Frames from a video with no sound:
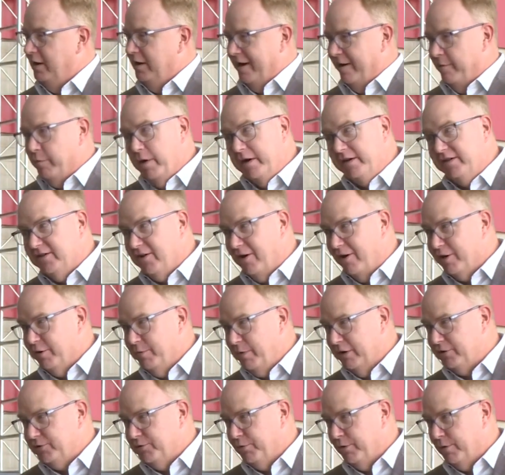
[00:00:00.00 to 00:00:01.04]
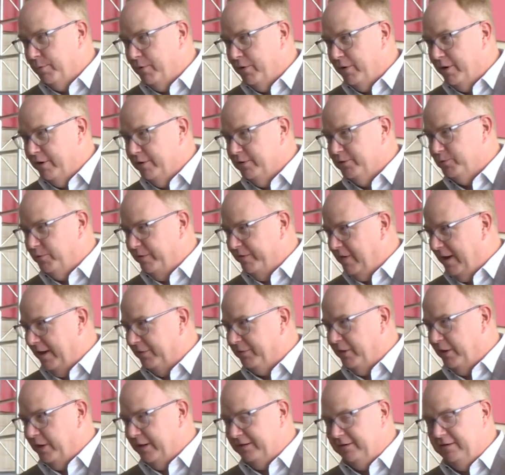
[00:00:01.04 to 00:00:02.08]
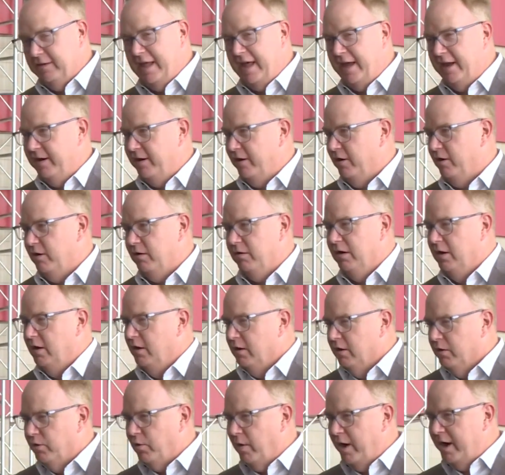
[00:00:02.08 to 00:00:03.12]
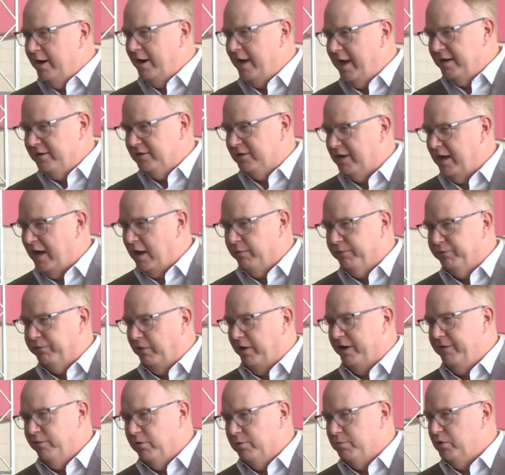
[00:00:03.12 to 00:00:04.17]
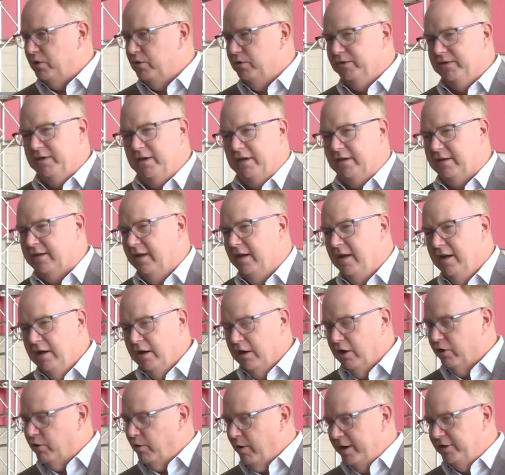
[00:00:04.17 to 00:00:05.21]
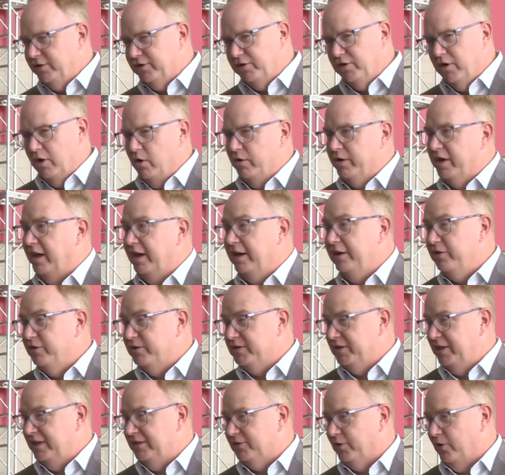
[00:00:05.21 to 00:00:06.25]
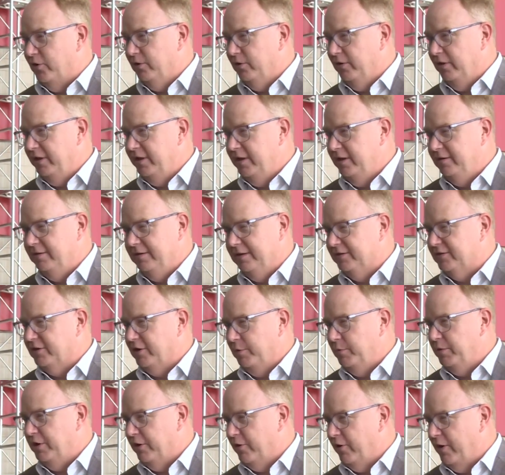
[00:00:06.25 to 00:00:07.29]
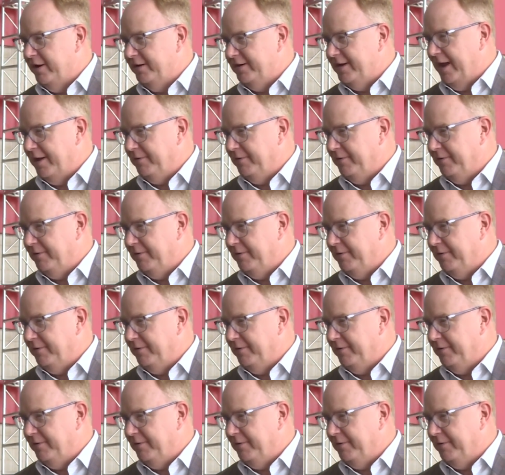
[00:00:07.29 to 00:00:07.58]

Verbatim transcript: Everybody's talking about Trill Burgers. We've got that, that here. Great H Town flavored music, a great show. Get in your seats early. It's going to be a great day.